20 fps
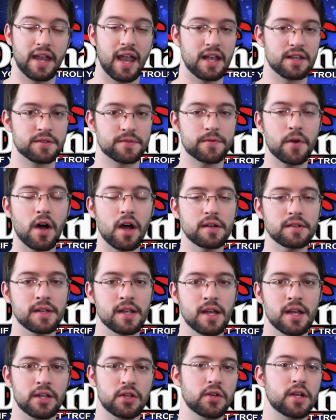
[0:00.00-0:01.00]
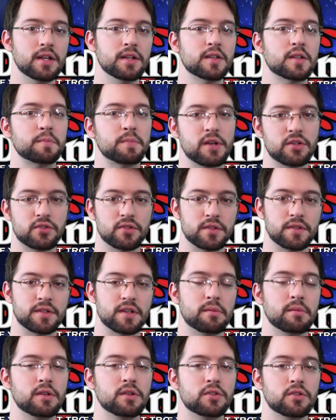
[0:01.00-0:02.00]
has fought, you can special
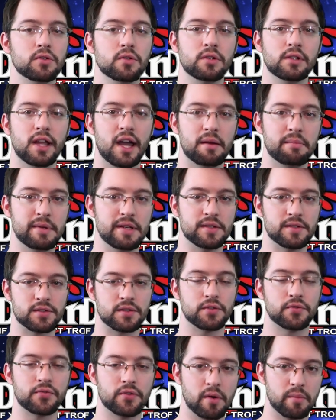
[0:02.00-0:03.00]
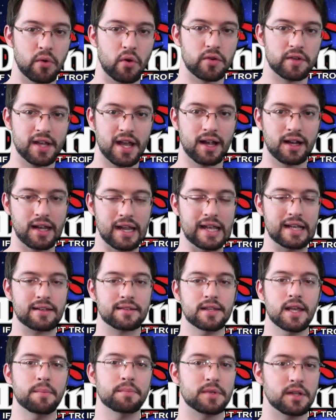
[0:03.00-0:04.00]
summon two Glad Beasts from your deck,
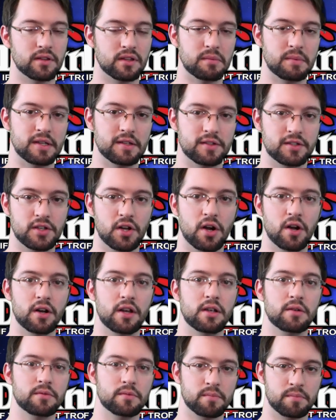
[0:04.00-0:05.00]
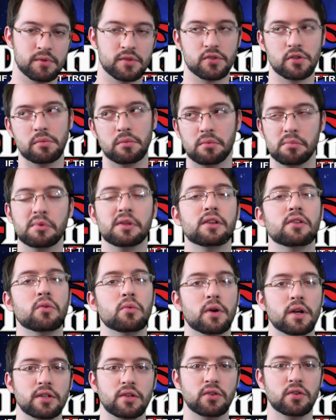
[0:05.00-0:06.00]
except the Bestiari, presumably the
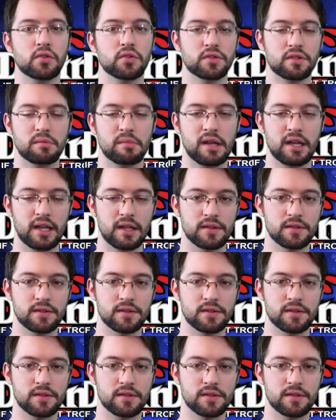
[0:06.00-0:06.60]
one you used to make it.